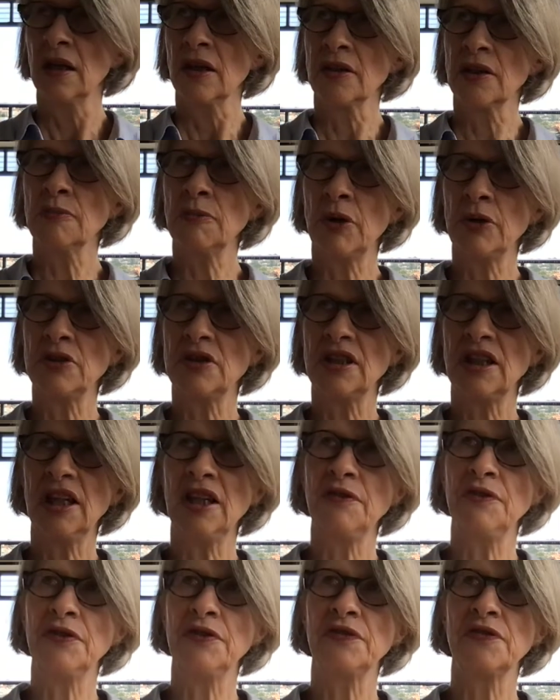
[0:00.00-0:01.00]
The
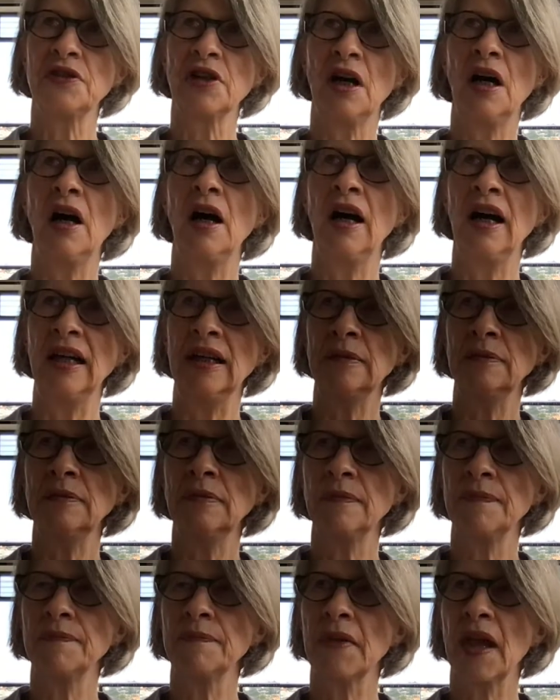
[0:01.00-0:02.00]
motif of
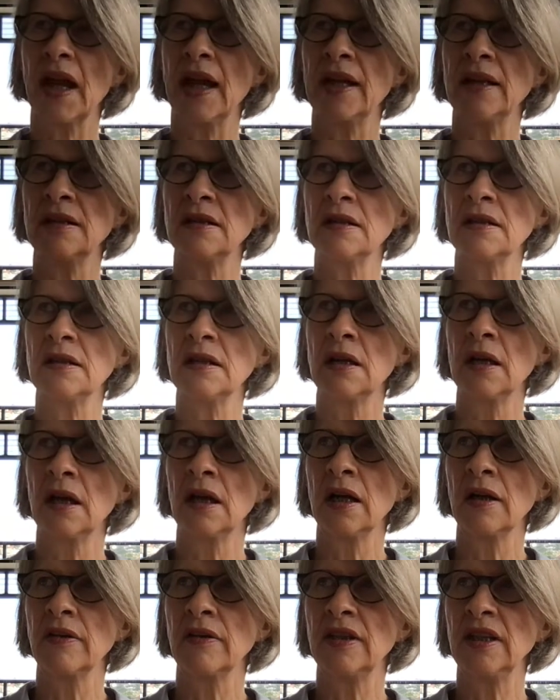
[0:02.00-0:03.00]
time and
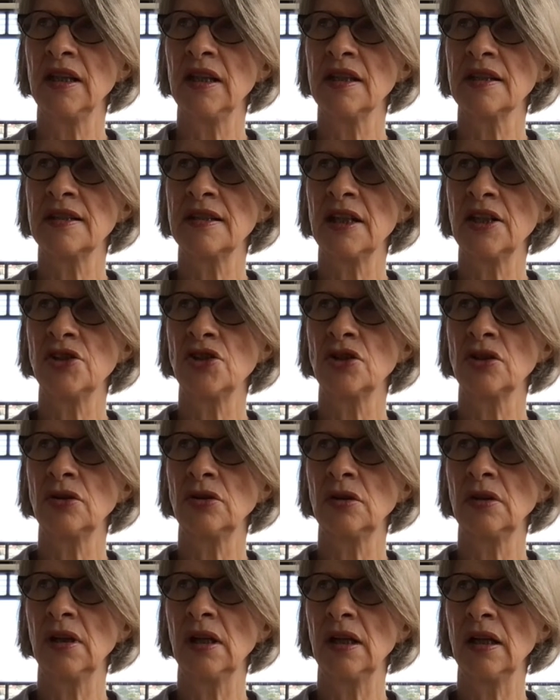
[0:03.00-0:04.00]
the
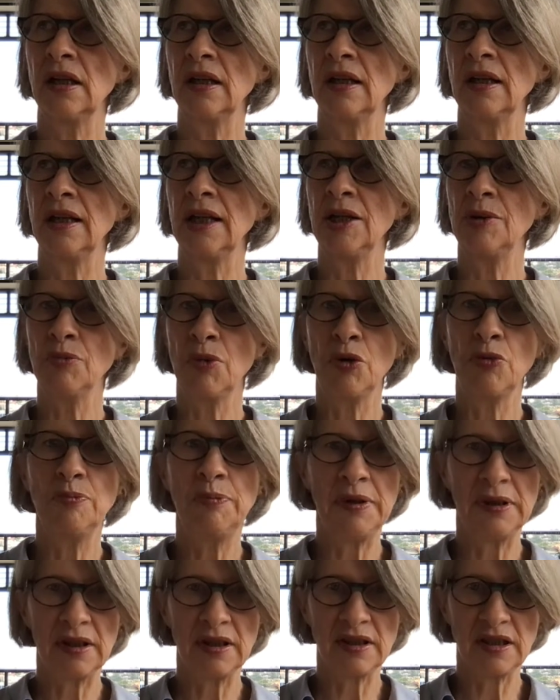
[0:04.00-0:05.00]
essential
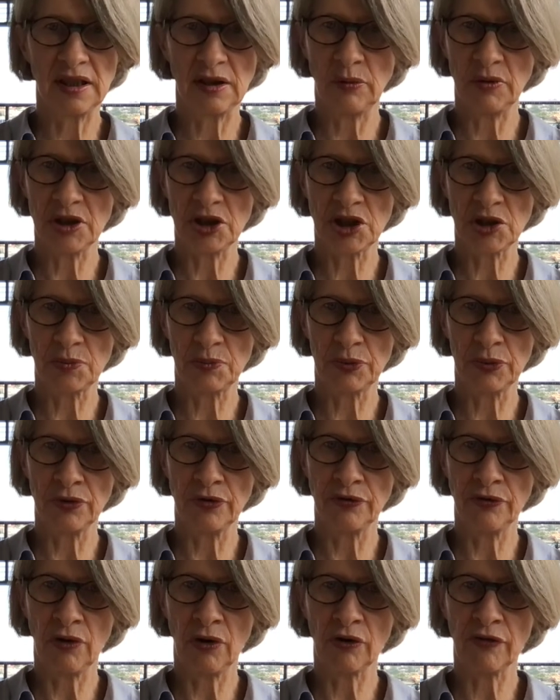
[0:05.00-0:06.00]
immobility which
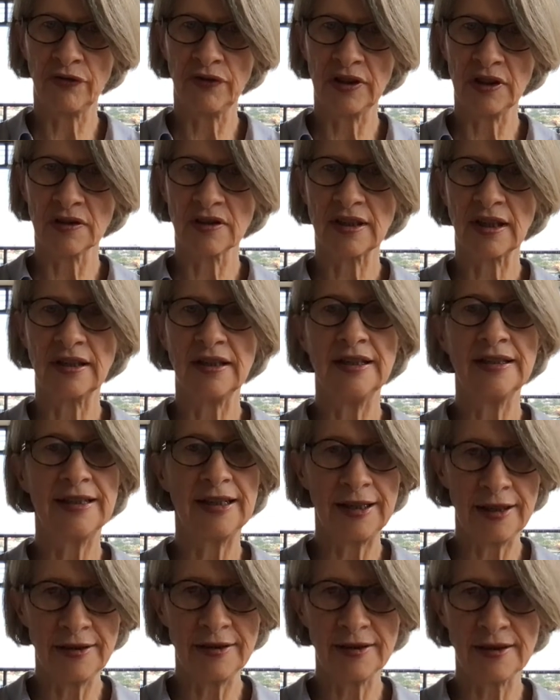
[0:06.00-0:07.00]
Prufrock feels, and his
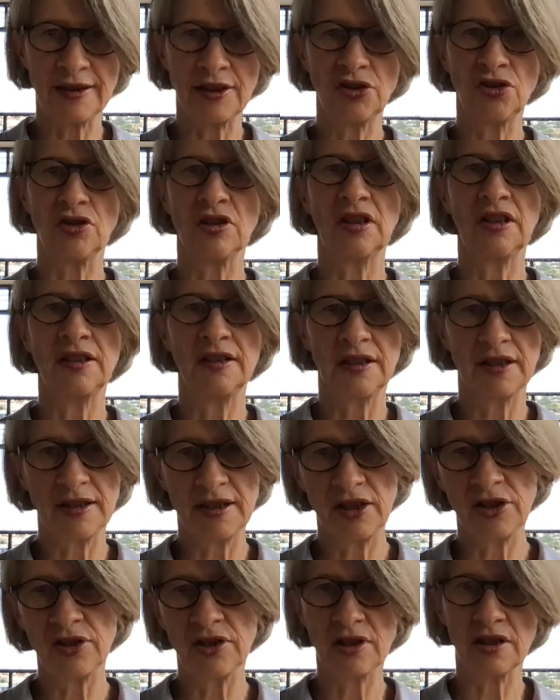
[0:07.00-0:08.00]
indecision, his
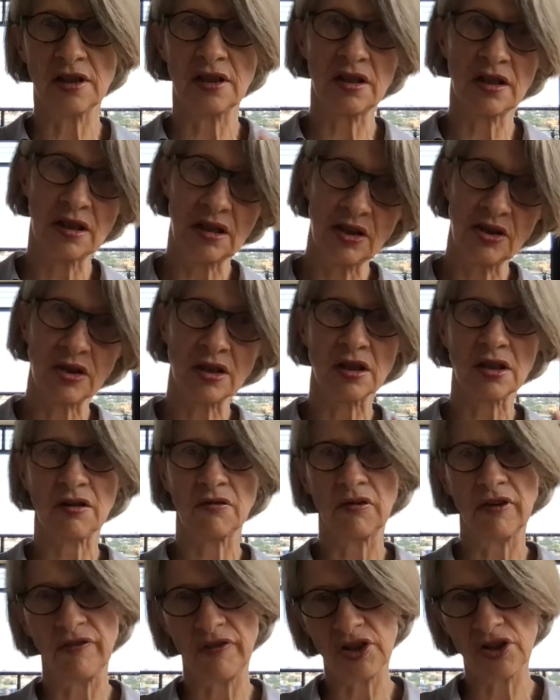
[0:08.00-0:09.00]
decisions and
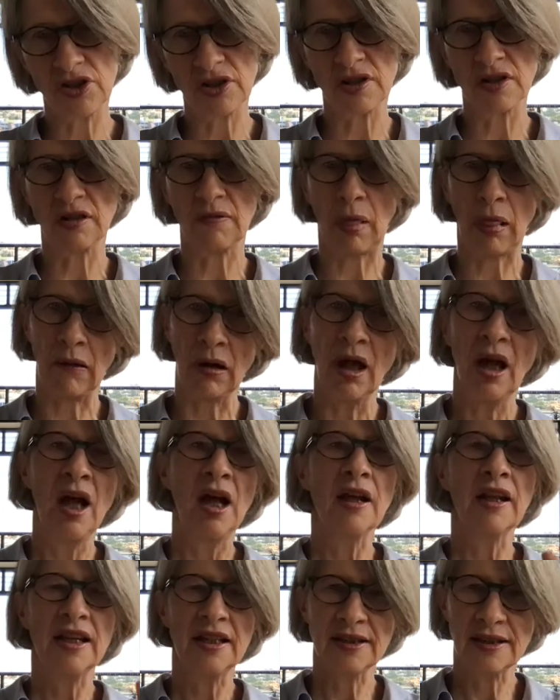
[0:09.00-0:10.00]
revisions, and
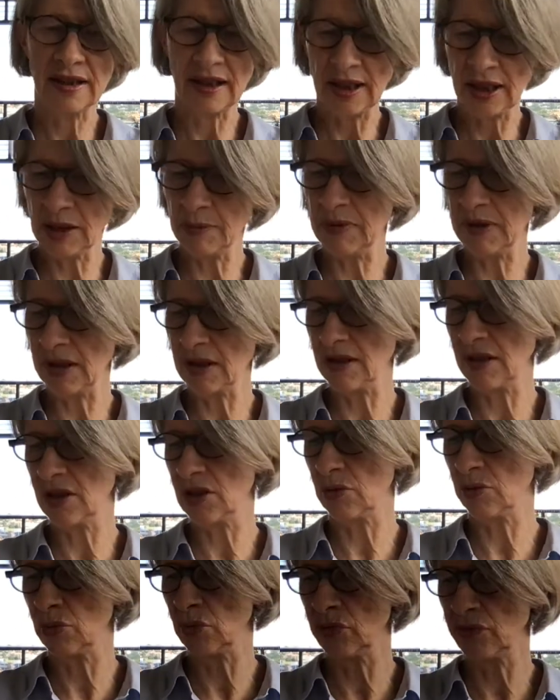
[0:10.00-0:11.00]
his inability
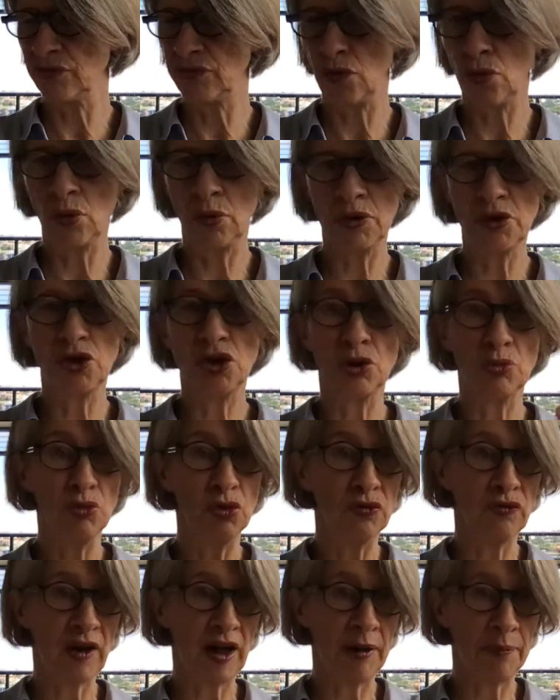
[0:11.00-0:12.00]
to move forward, to
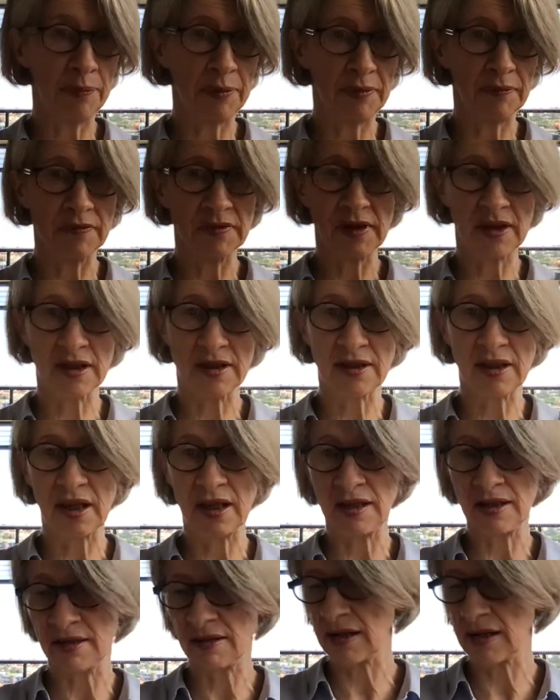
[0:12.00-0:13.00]
move up the stairs,